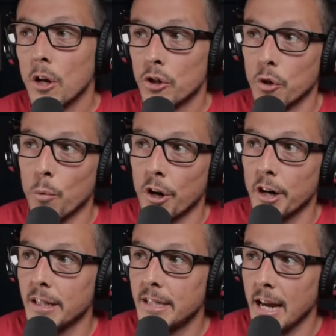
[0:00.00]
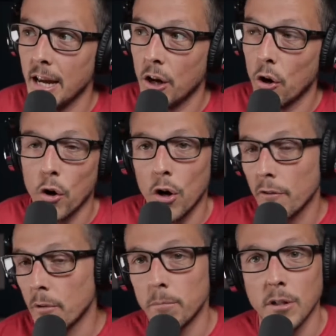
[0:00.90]
So we're going to take all
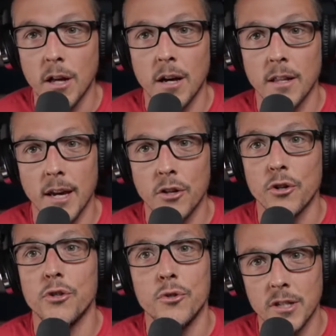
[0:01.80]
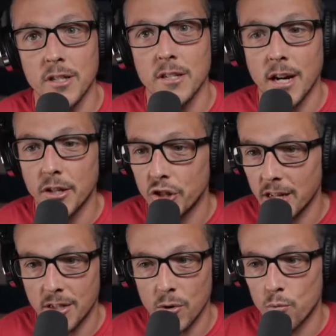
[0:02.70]
the blood that you're using to
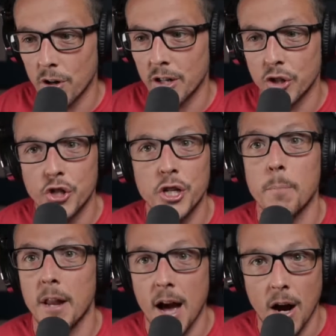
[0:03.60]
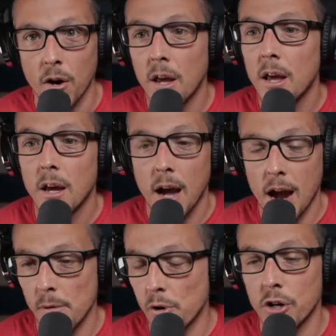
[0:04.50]
digest and we're going to ship it out
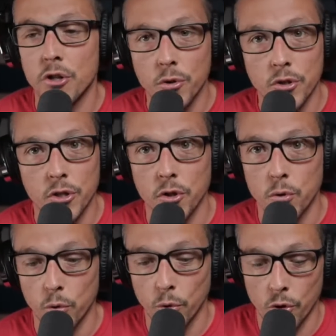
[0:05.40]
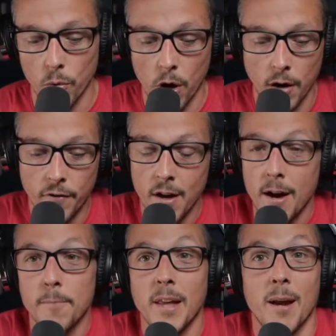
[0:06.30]
and we're going to use it to cool you off.
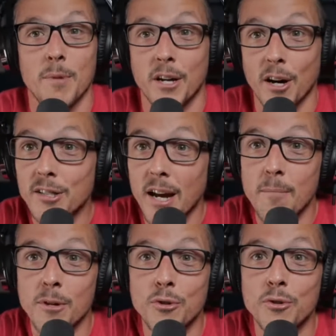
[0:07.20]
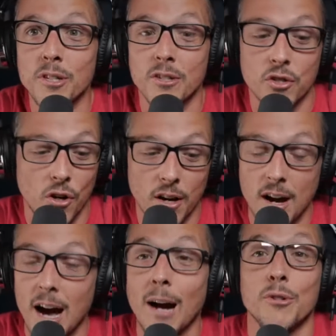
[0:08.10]
And because I'd been using the
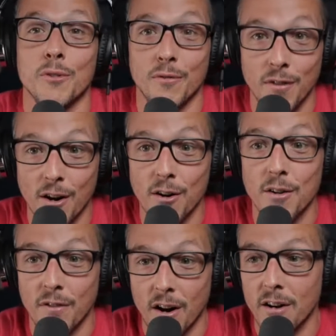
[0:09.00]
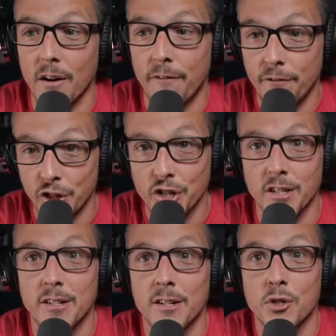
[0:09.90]
sauna, I was a very, very
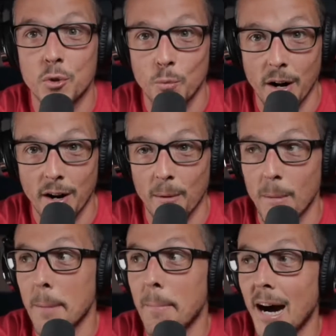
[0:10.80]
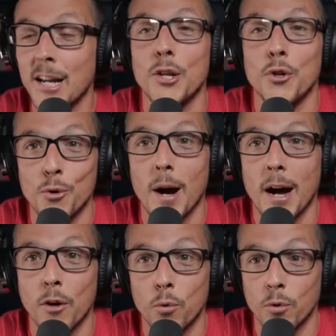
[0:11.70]
efficient sweater. My body knew how
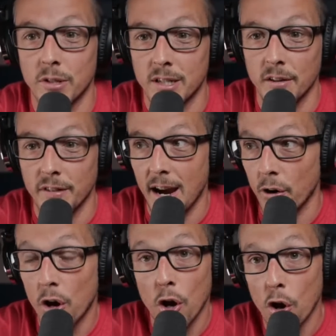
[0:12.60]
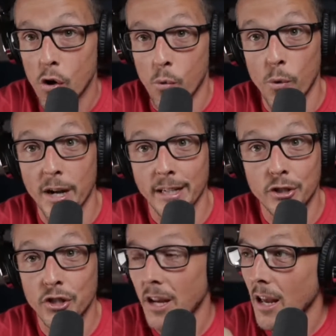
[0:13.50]
to cool itself down,
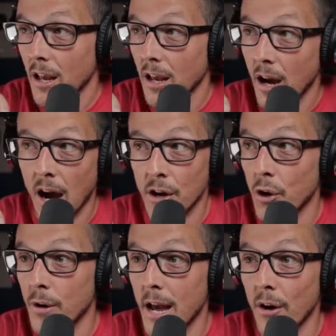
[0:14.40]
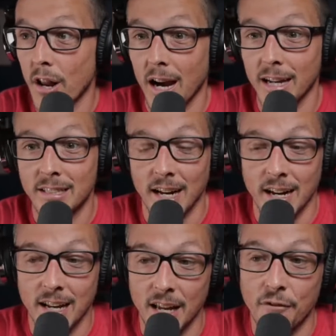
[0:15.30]
which I know now in
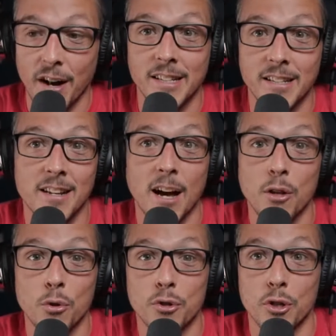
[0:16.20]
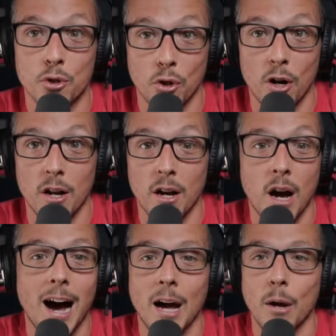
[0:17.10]
hindsight, if I did not use the sauna,
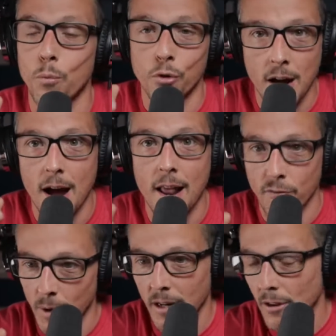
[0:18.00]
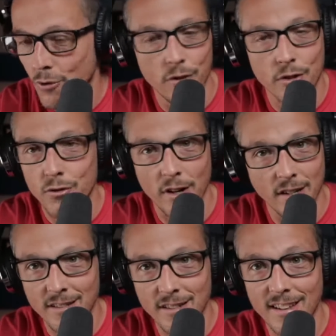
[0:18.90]
I would not have made it through this
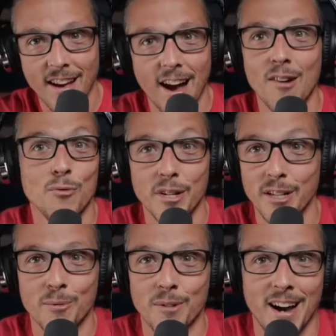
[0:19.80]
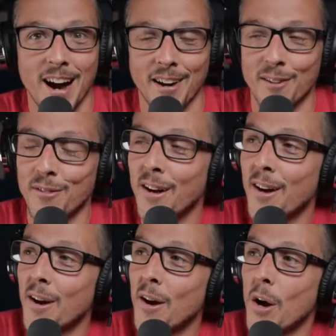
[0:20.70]
race. I really would not have.
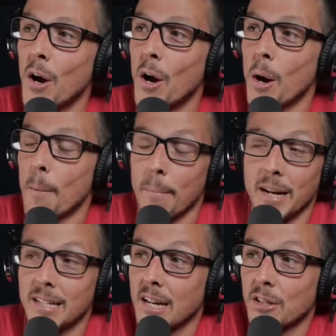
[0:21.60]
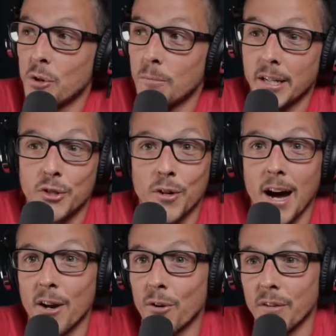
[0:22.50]
But I said to him, like, dude,
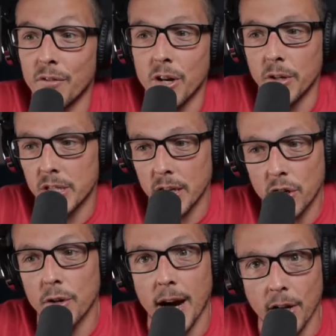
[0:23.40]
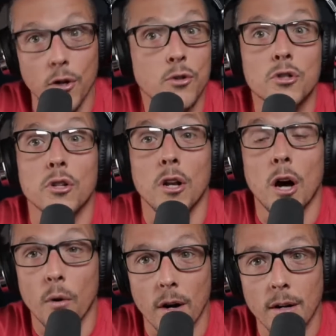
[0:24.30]
I don't even know. And he's like, you got to go
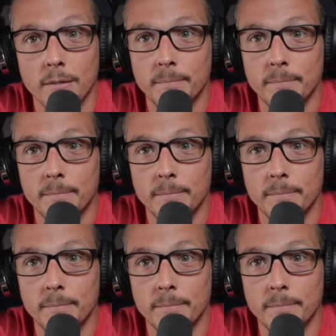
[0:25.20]
slower.